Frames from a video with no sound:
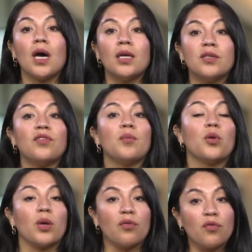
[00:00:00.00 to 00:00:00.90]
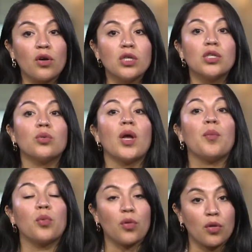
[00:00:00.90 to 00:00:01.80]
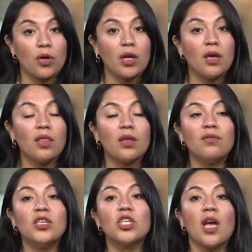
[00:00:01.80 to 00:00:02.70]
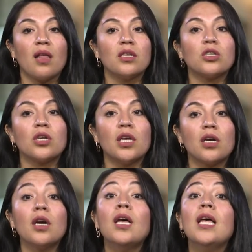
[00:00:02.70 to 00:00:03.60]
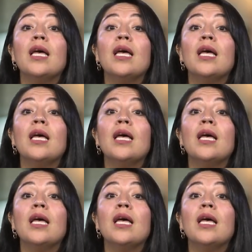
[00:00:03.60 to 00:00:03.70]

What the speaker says: It's February 1st through April 30th of each calendar year.